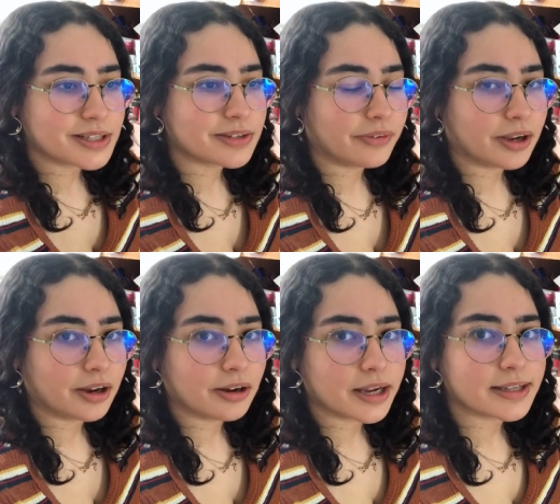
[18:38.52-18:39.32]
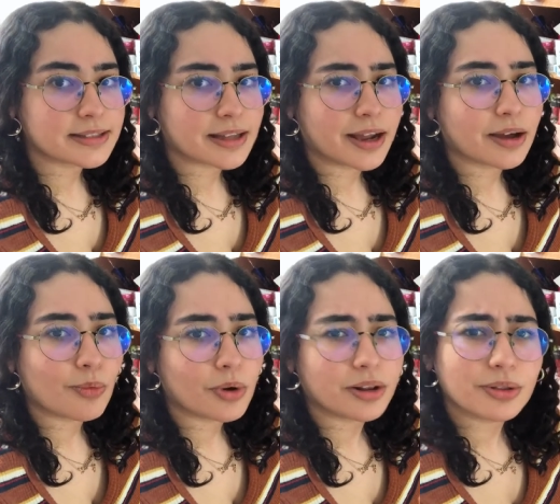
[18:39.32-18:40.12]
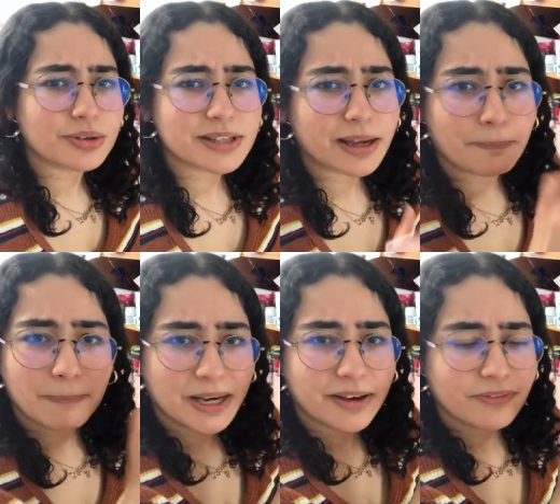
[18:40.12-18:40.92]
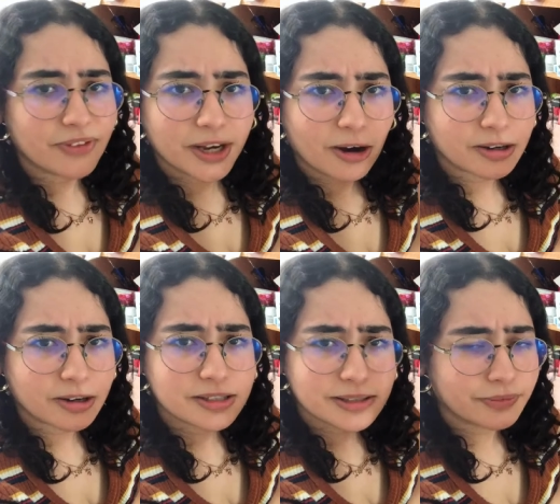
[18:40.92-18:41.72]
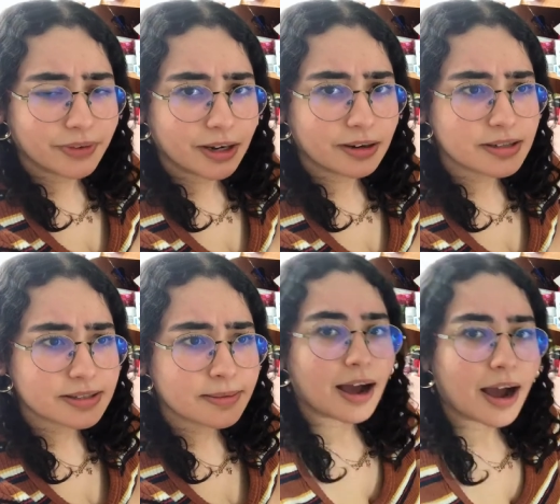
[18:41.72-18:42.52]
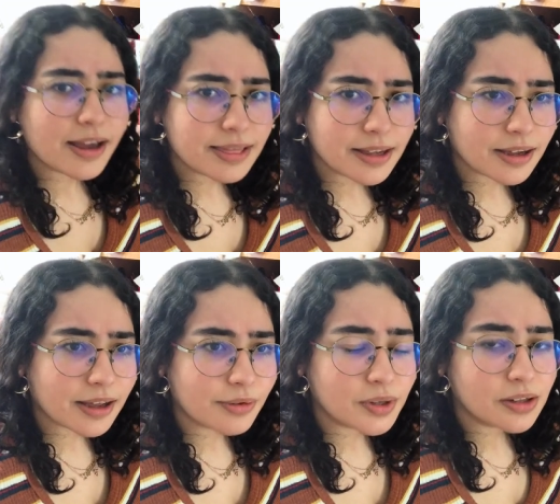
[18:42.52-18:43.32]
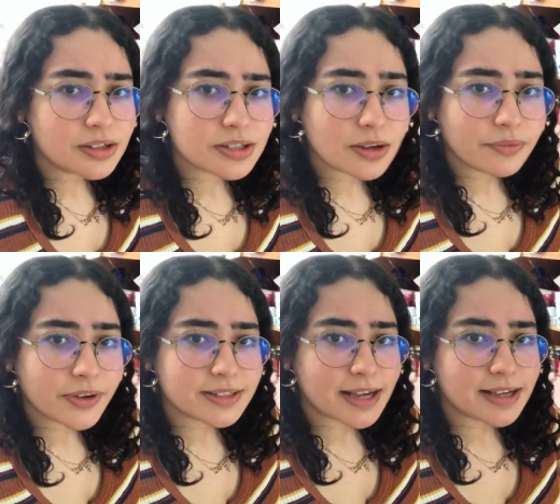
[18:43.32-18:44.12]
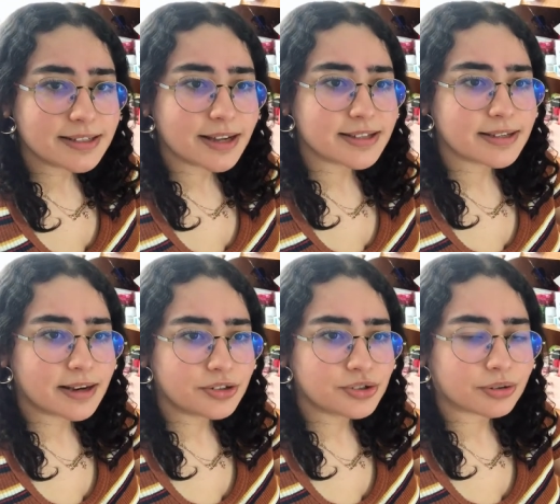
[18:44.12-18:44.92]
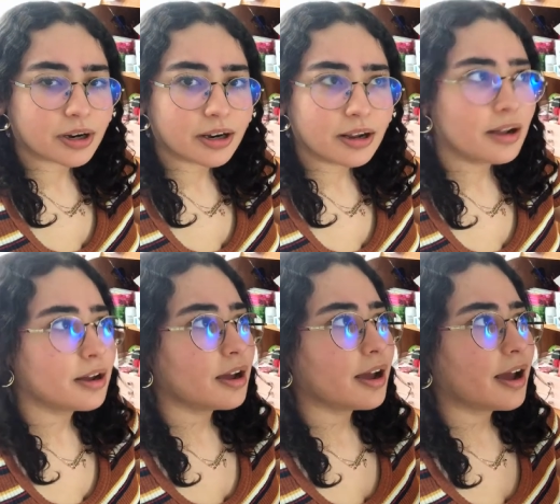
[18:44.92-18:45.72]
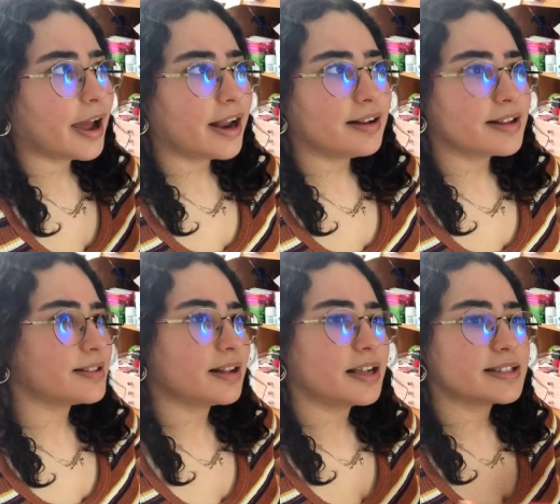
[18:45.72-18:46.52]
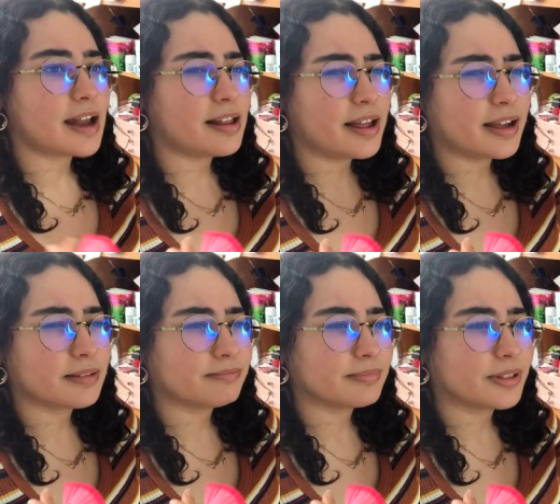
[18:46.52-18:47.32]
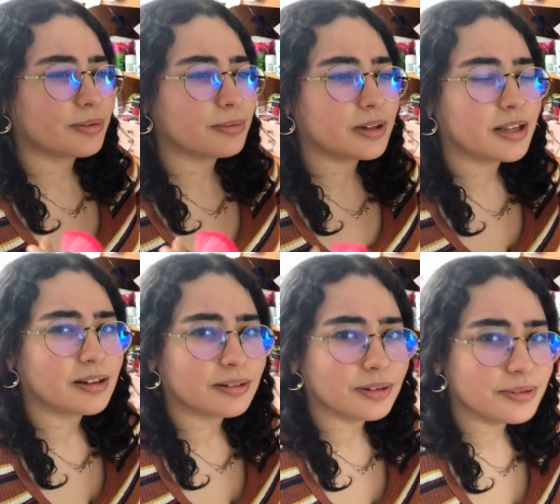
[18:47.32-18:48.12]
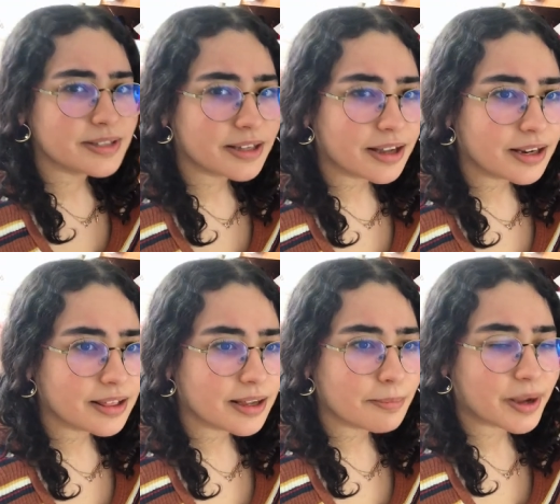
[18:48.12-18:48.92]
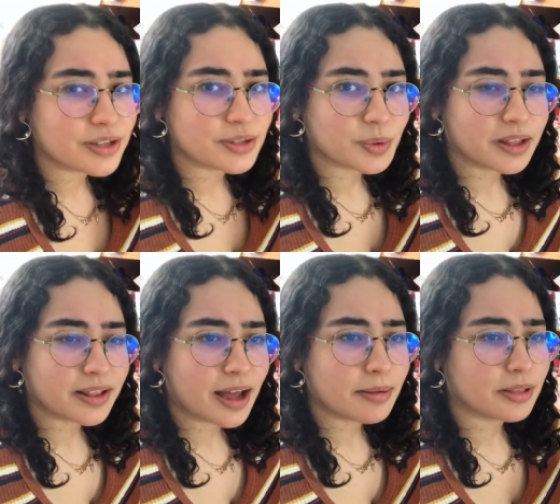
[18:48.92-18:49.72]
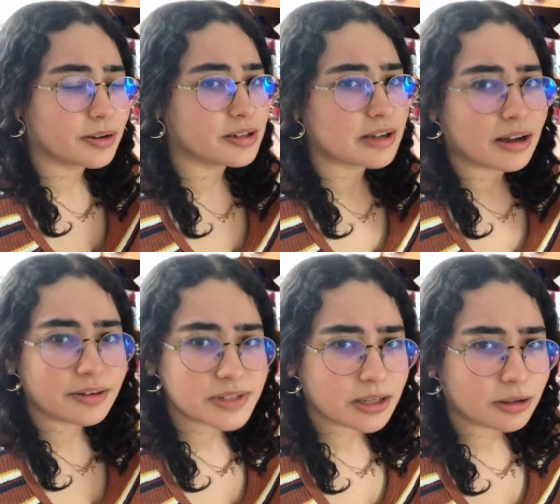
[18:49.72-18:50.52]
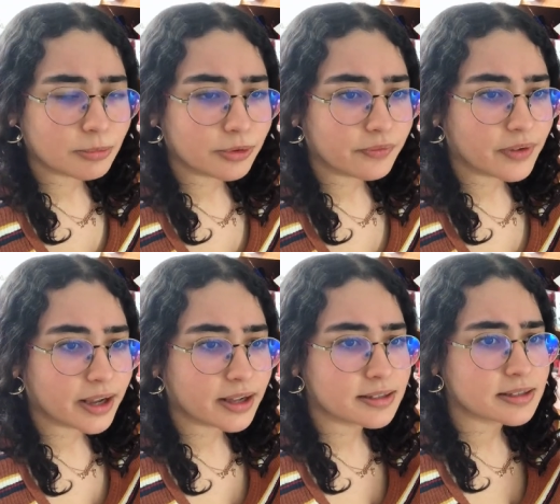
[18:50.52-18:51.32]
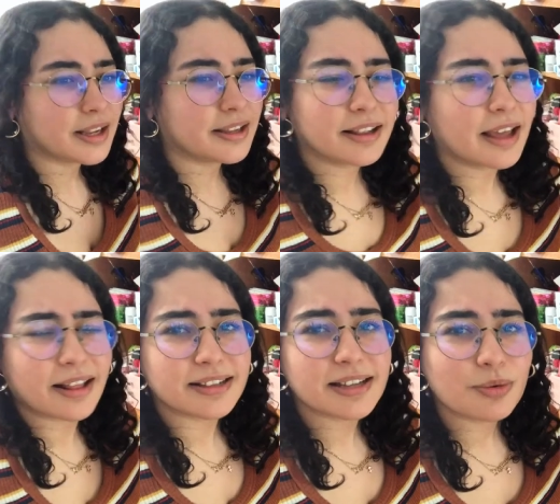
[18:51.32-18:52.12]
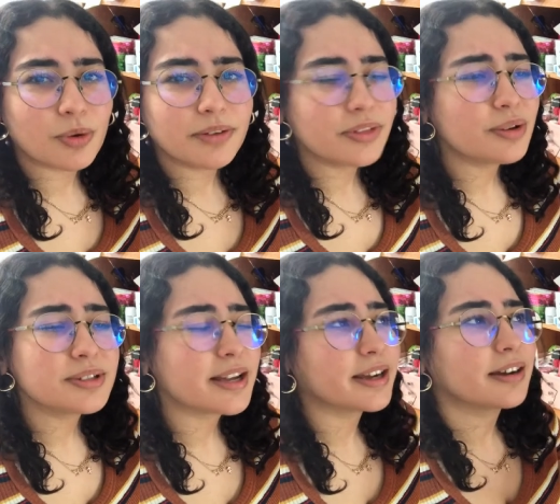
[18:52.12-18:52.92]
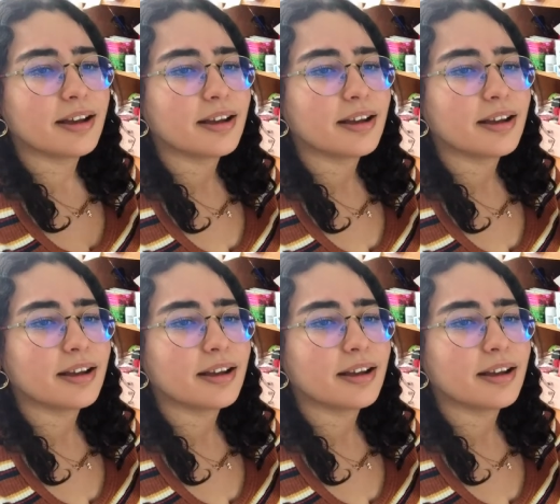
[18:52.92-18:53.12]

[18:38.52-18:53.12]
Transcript: this figure is like one, those like mini fig arts figures. I think it would look so fantastic as a Nendroid, and it's not like they're really losing anything by doing that. There are a ton of Sailor Moon fans. Yeah, it's like one of those like